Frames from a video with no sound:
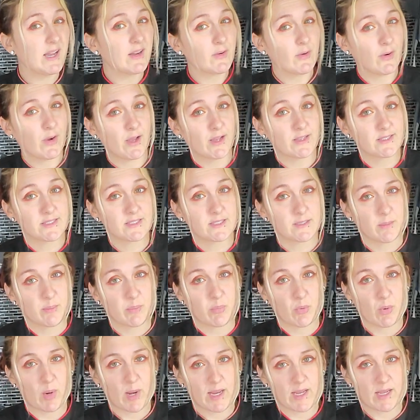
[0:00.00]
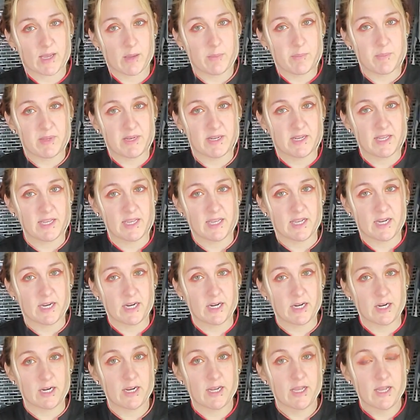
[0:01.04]
crust to break up into
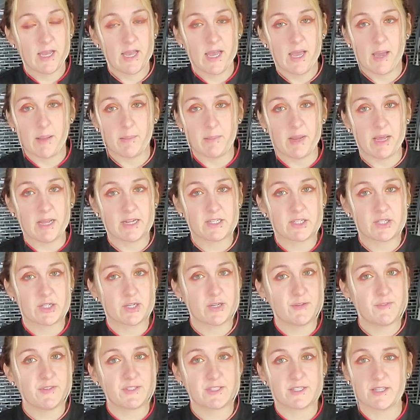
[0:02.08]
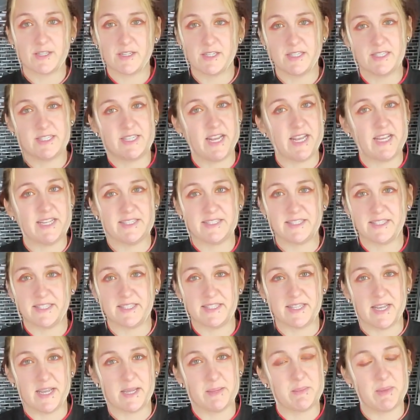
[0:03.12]
here. I'm not sure if it's going to taste the
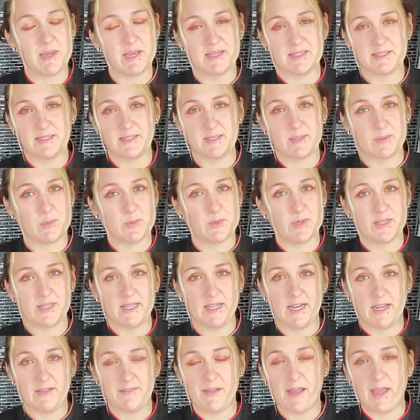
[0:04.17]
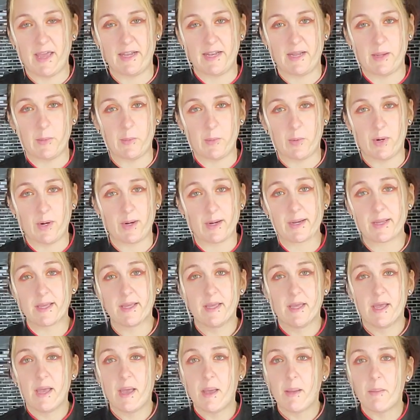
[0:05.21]
same as the one that I've had at work,
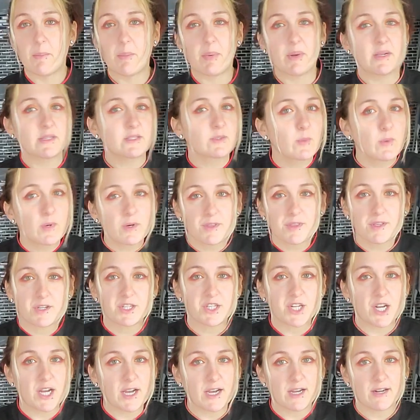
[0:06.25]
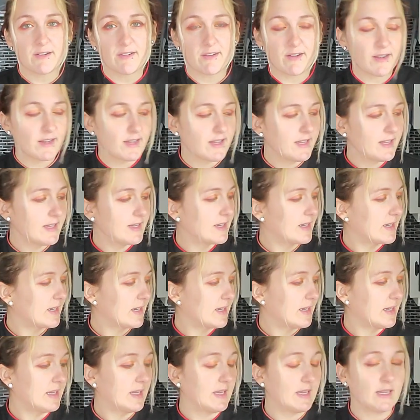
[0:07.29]
but it's worth a shot, right?
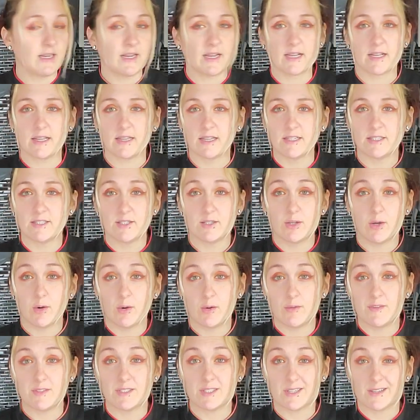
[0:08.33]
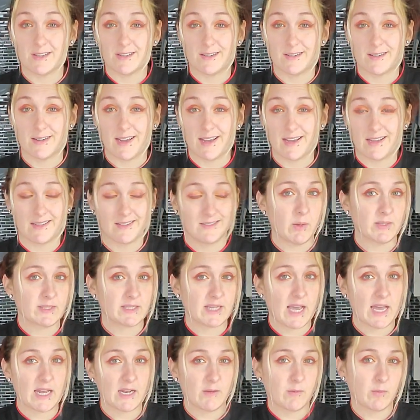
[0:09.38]
and I can let you know if it's good or not. It's
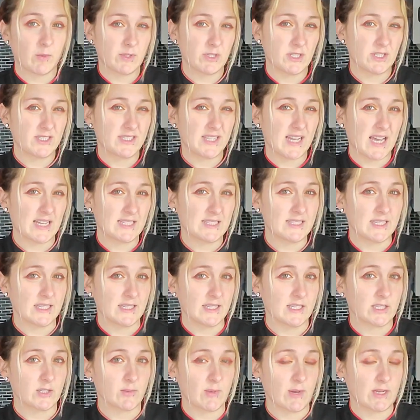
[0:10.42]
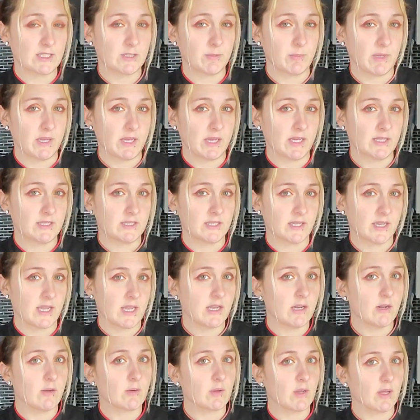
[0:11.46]
kind of, we're just testing this recipe. It's a
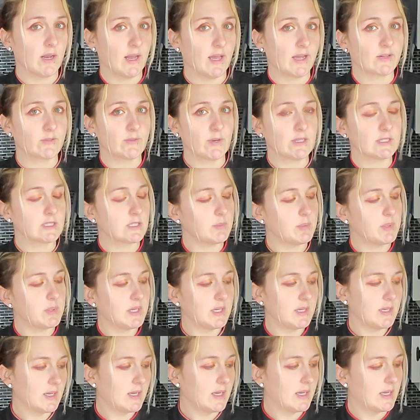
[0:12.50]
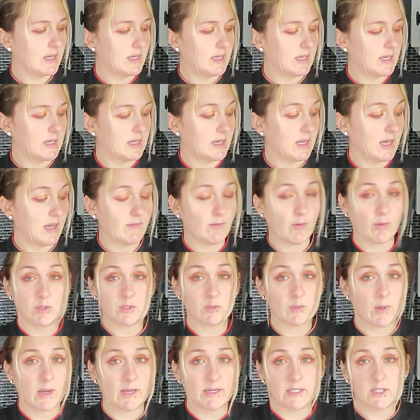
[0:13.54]
Keto Connect recipe, and I've always
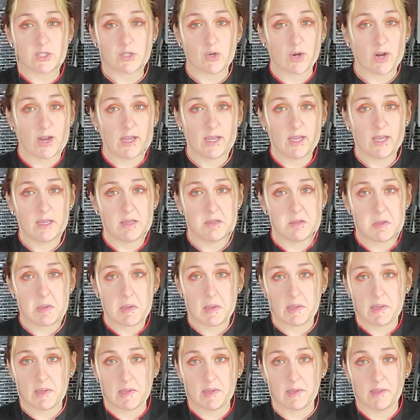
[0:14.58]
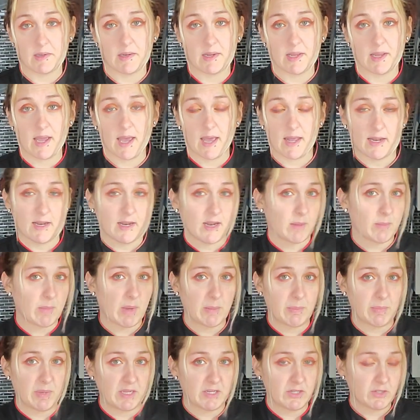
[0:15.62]
wanted to try it, and I had it on my
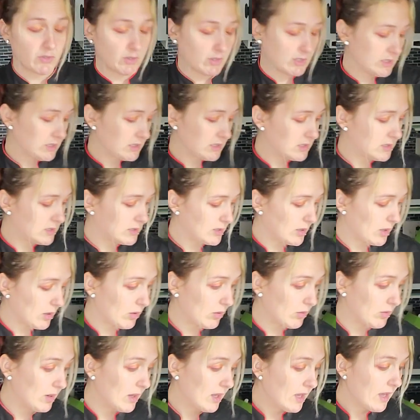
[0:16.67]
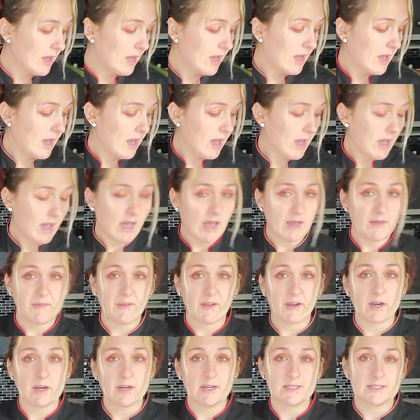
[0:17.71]
Pinterest, so I
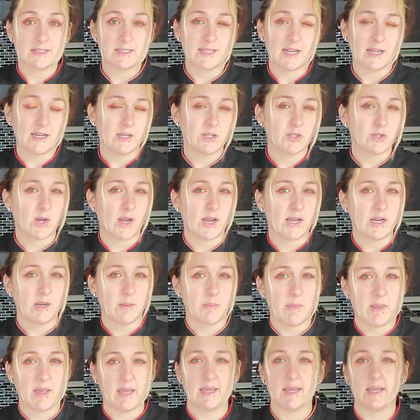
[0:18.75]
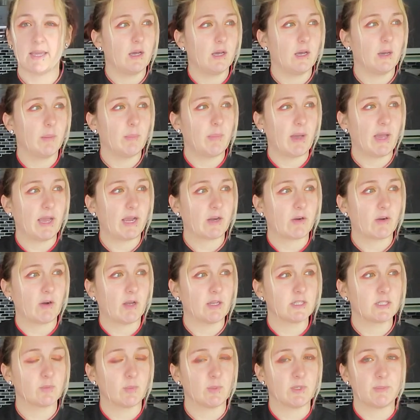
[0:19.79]
figured instead of trying to make a pie
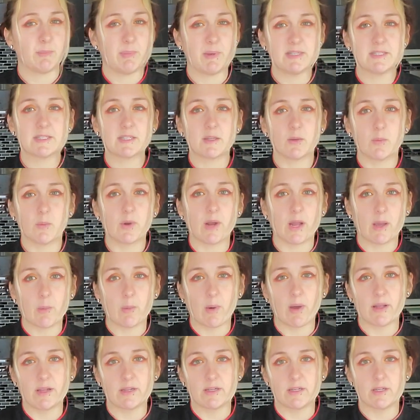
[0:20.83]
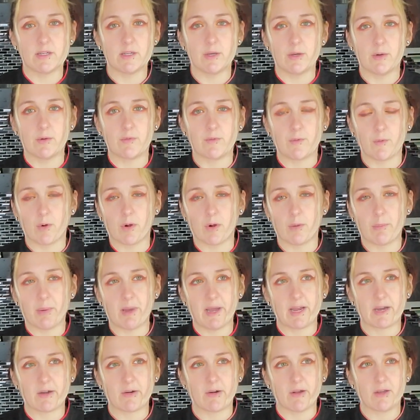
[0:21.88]
crust, which basically what I wanted to do for a
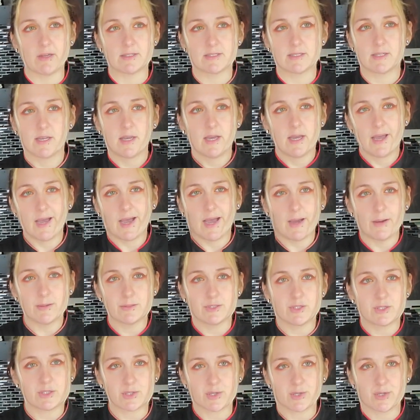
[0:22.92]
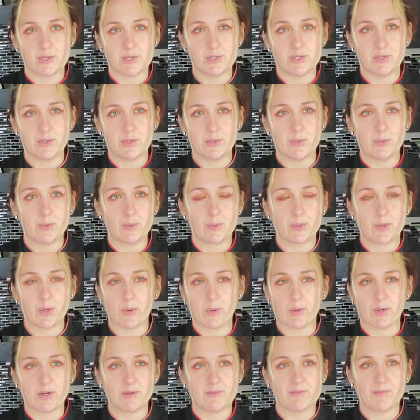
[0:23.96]
pie crust, I was just gonna do
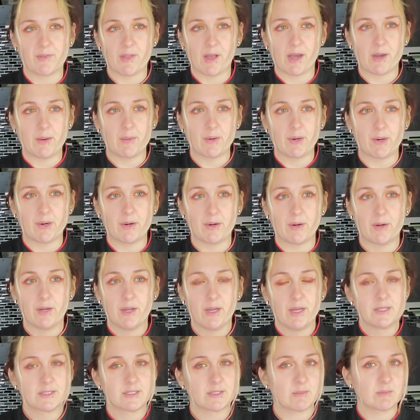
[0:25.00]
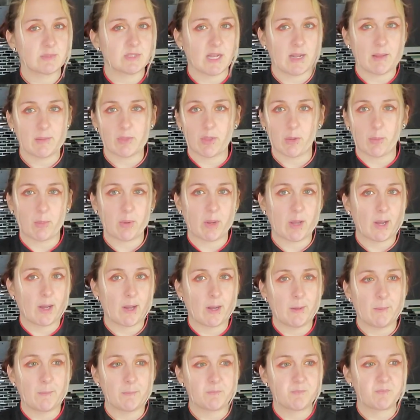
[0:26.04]
coconut flour, some xanthan
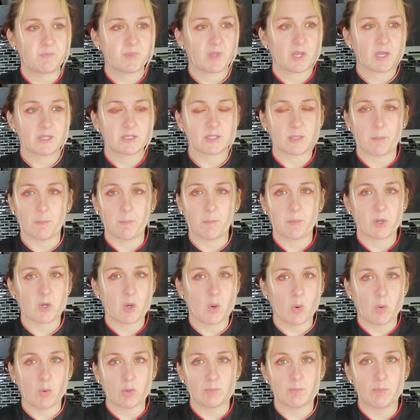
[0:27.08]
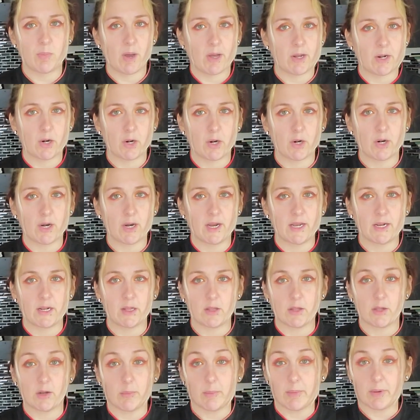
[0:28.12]
gum, some cold butter, and a
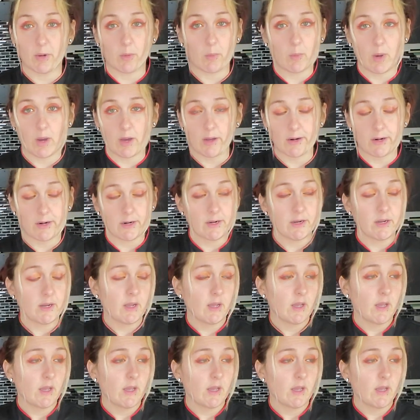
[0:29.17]
little bit of water.